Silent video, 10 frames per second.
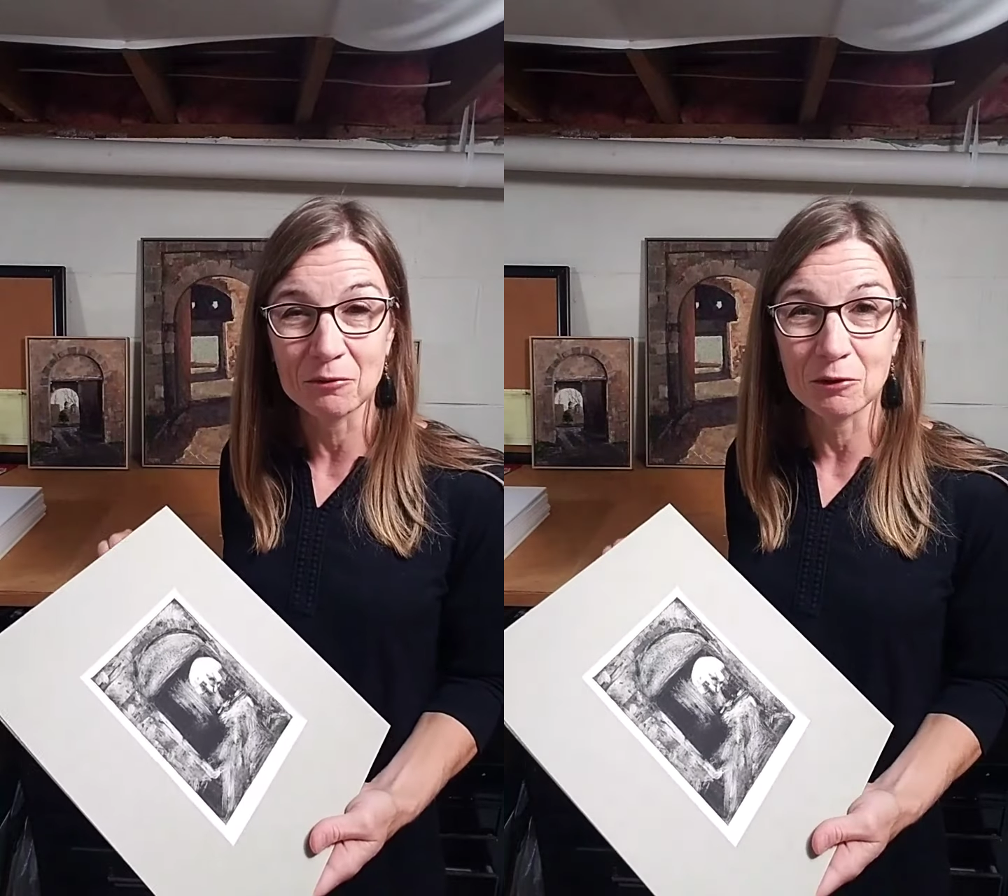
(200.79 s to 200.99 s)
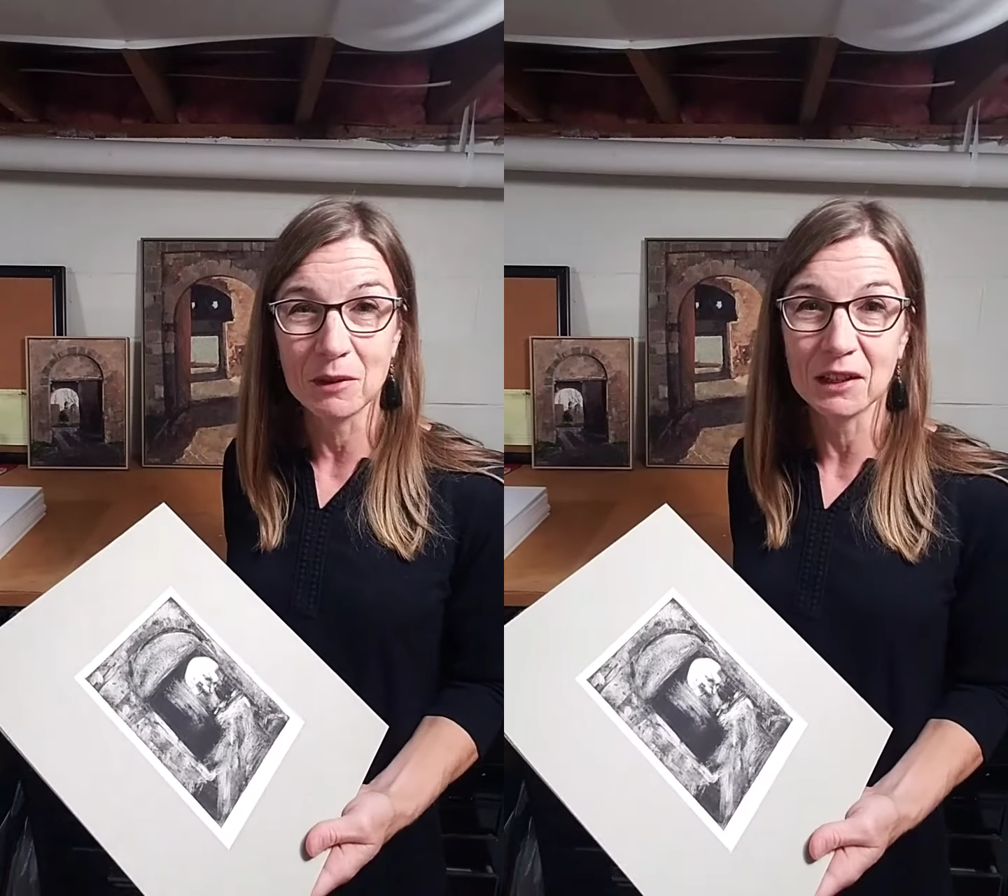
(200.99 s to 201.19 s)

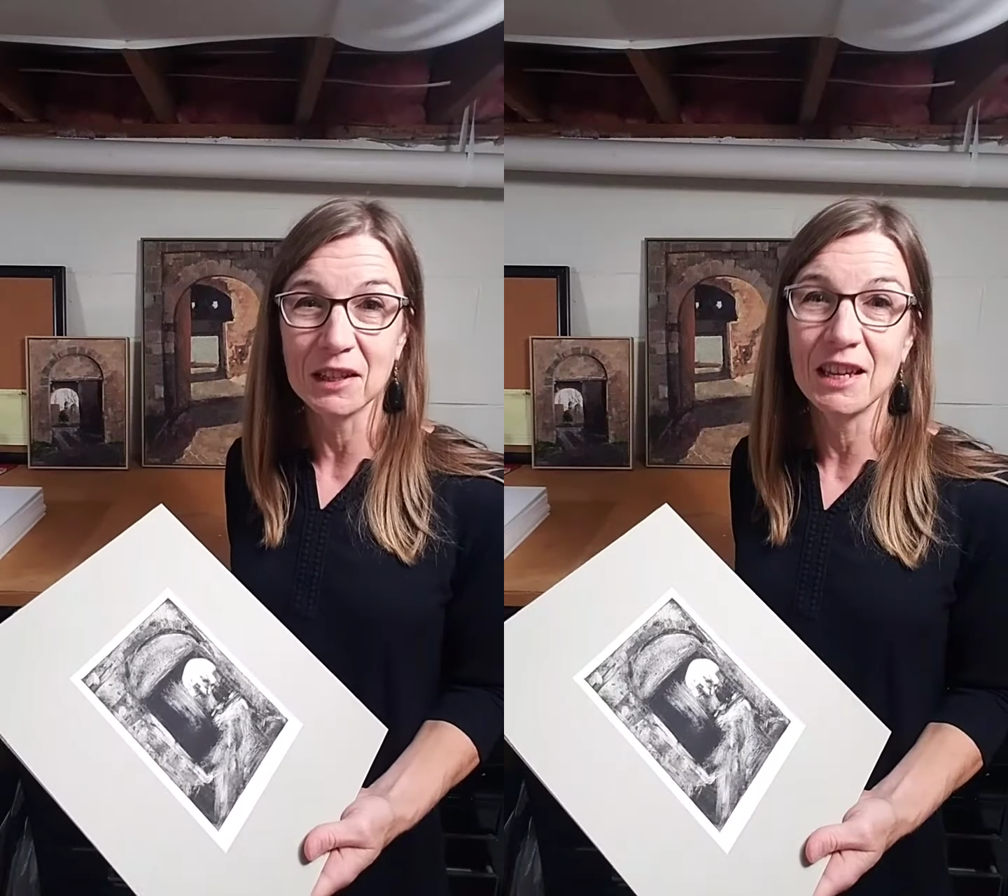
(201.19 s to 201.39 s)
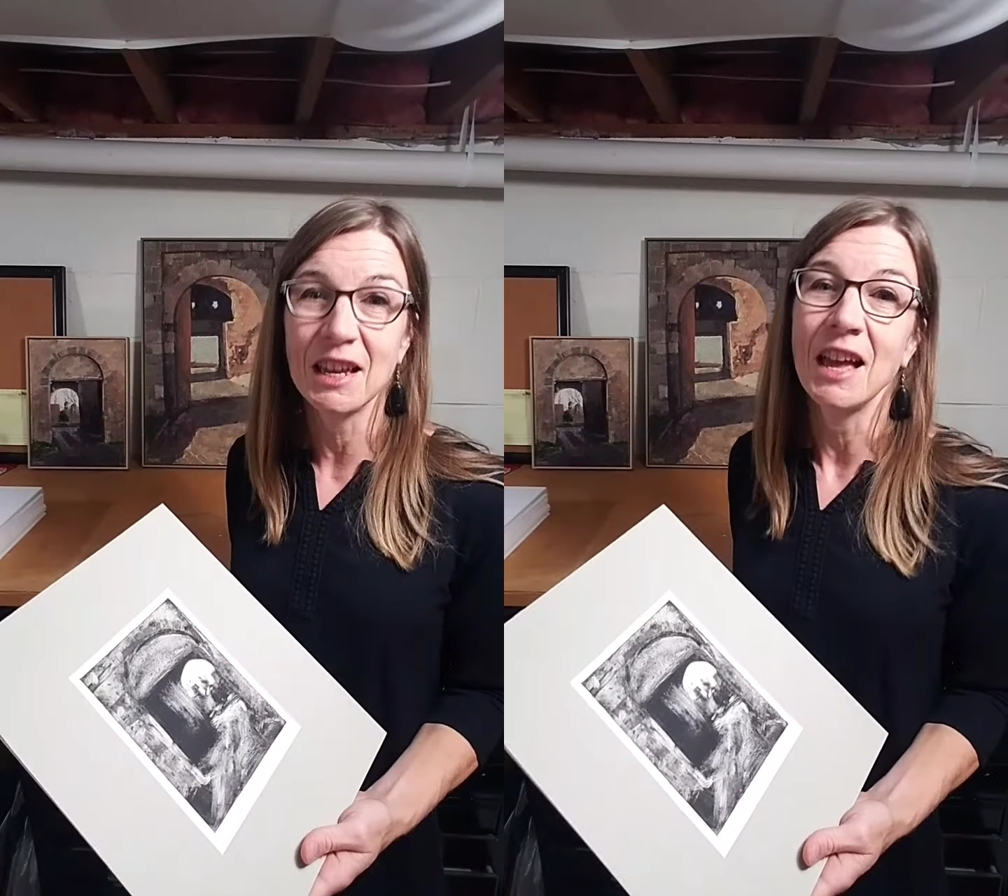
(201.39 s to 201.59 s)
from
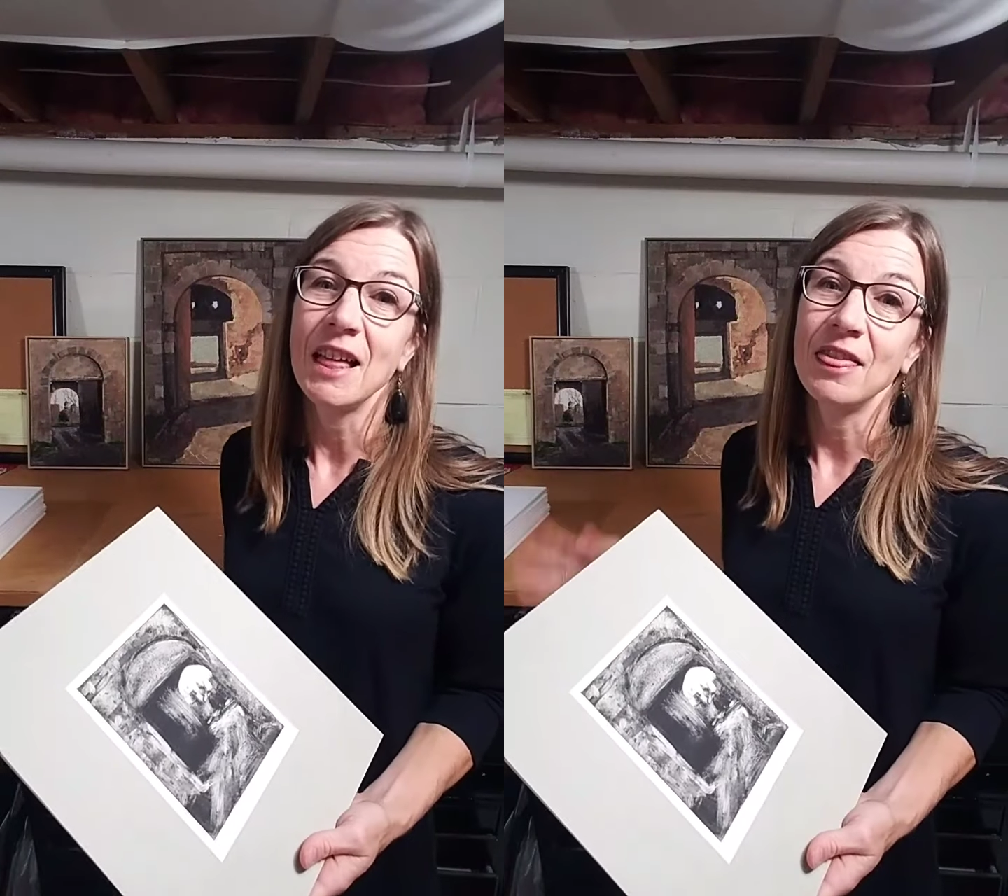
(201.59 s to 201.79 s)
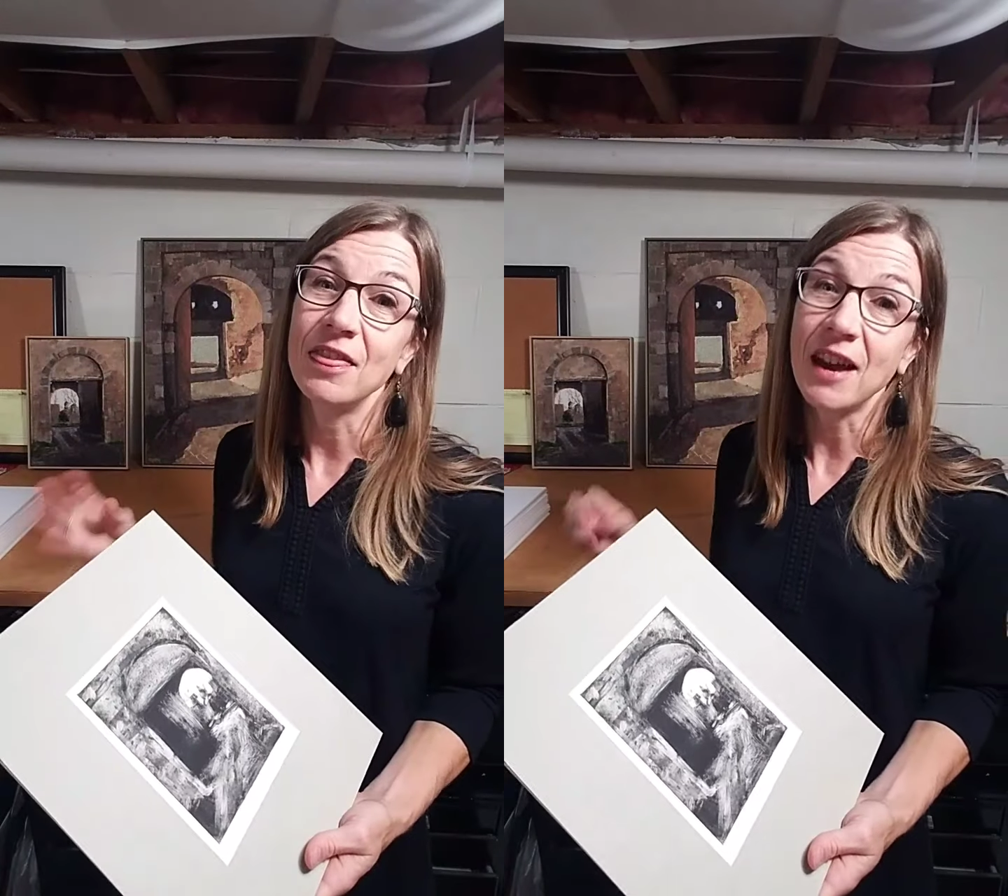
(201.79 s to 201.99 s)
Italy,
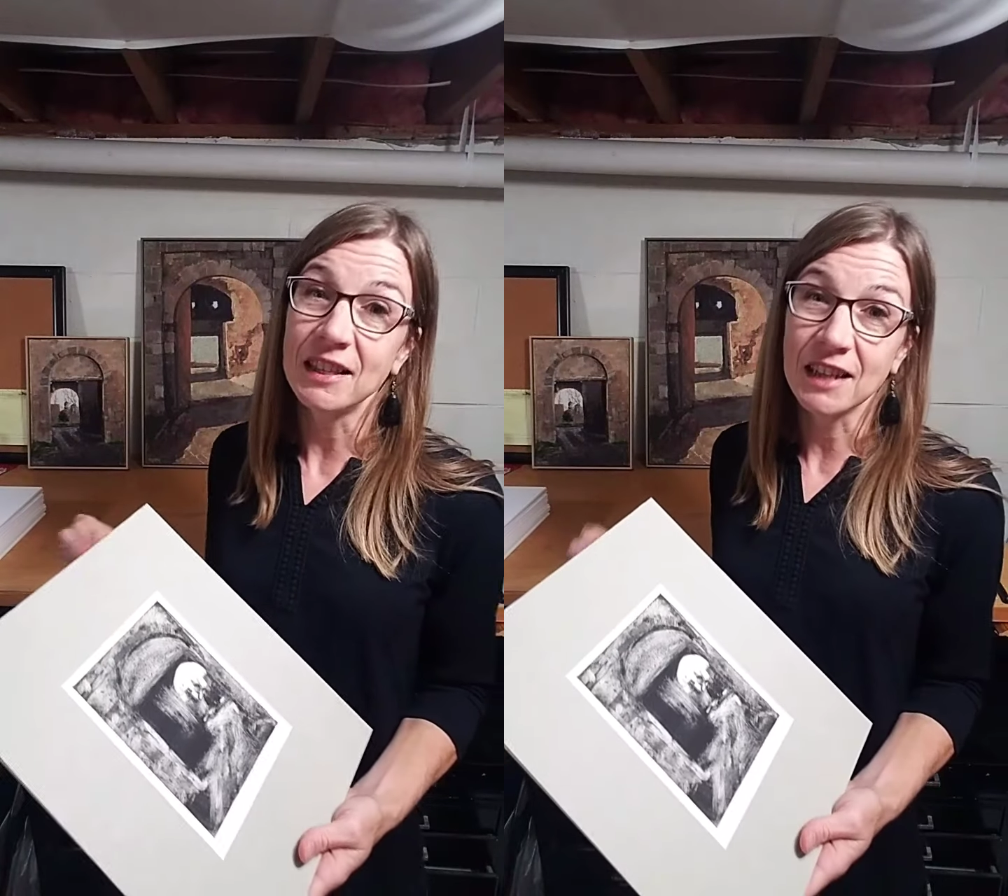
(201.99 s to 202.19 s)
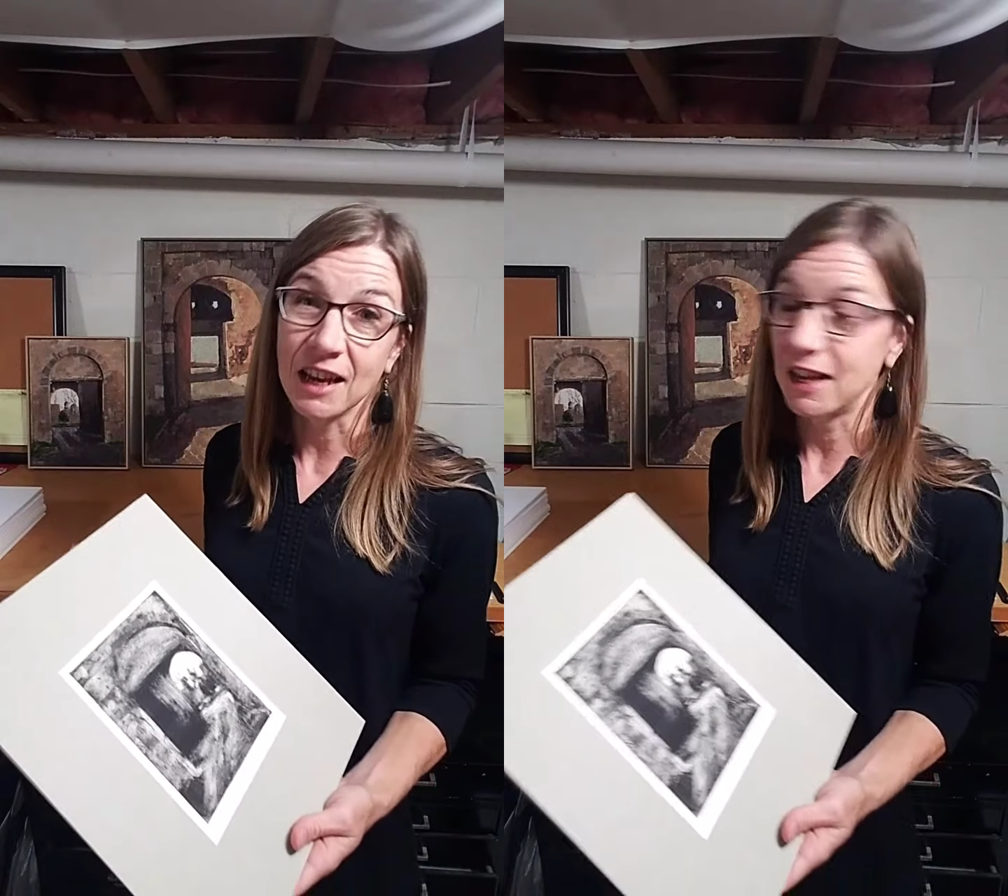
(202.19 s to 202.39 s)
that
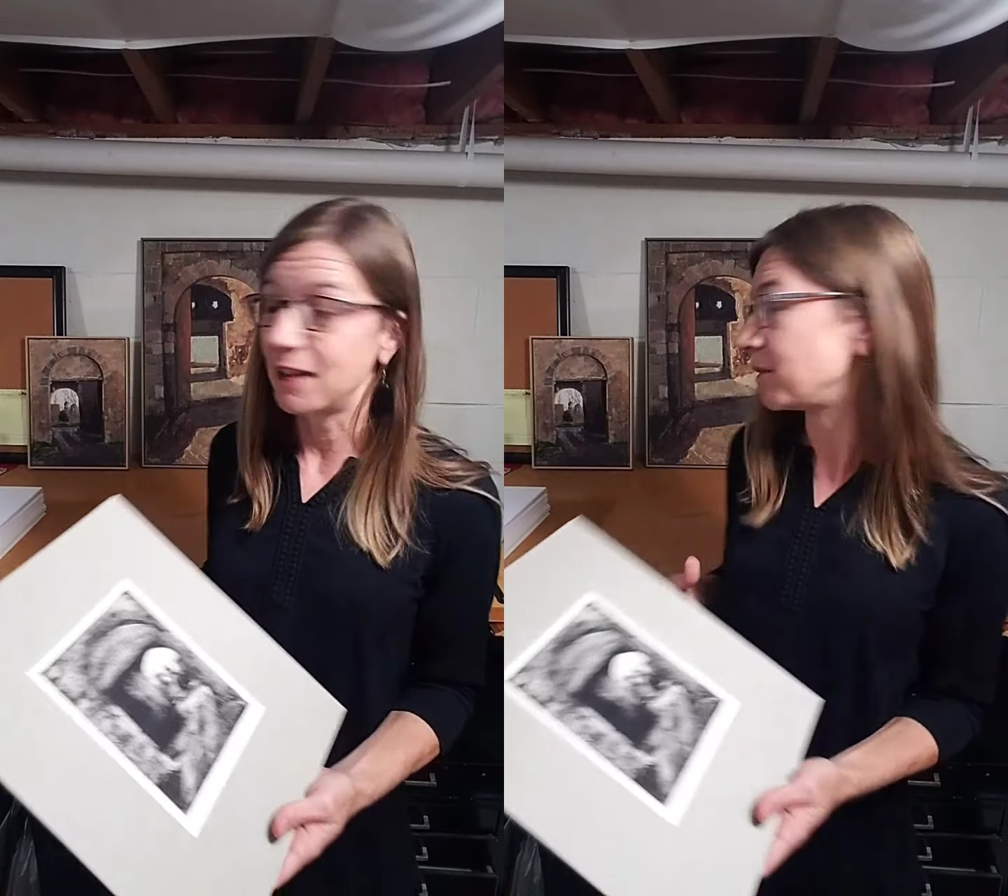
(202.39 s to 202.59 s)
time